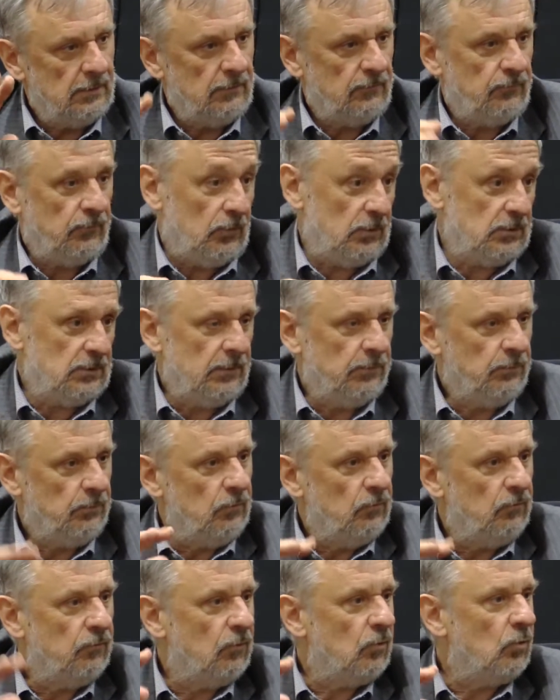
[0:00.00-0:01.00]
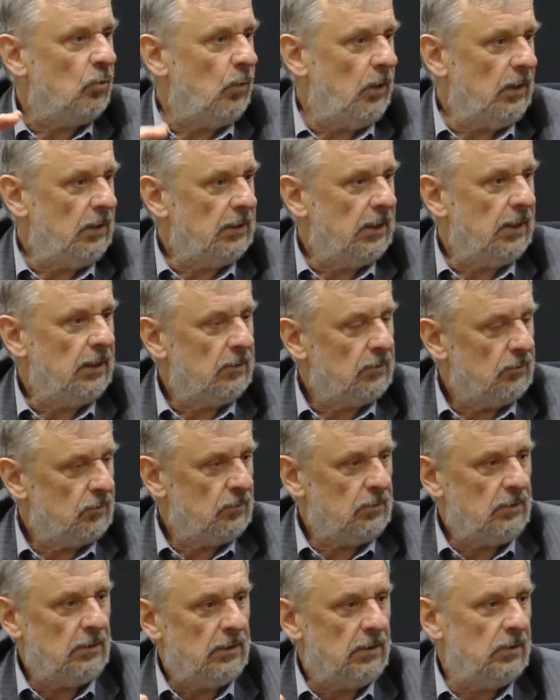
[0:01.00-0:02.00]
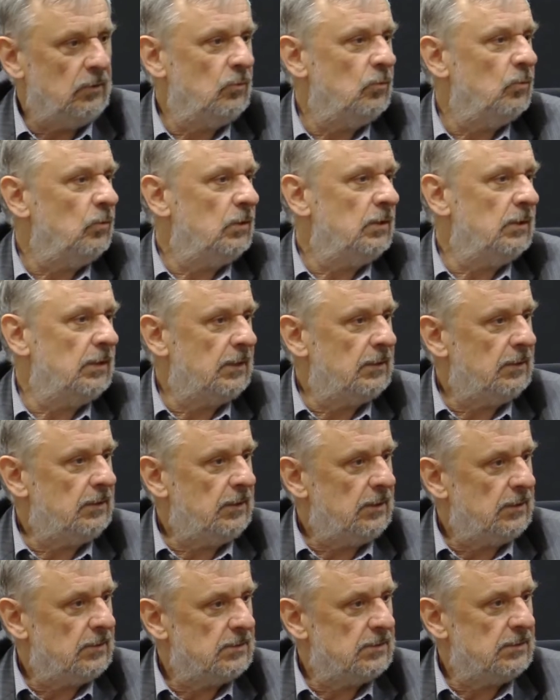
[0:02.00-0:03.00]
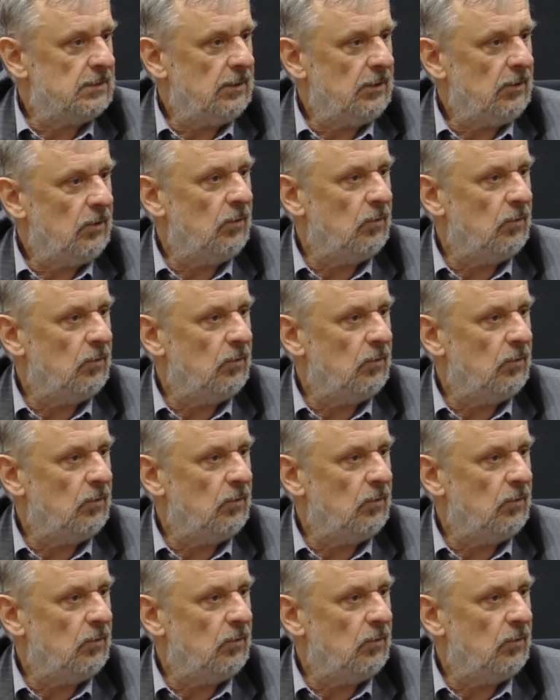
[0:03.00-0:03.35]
for example, for white iron, he can do it on Thursday